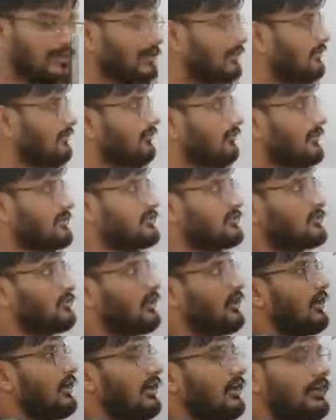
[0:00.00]
First one
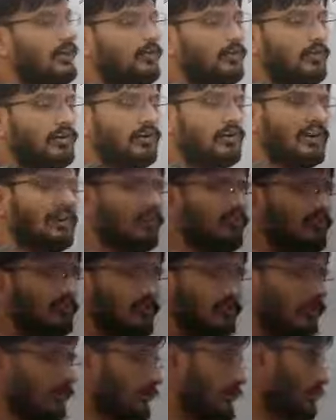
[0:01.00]
already
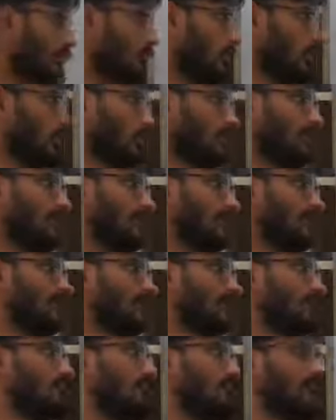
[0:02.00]
we could get
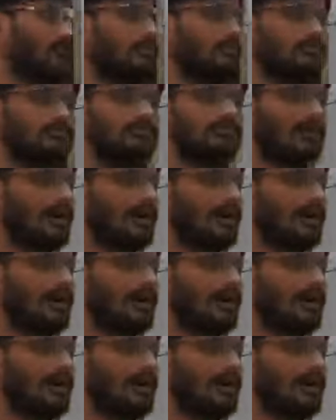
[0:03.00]
that value.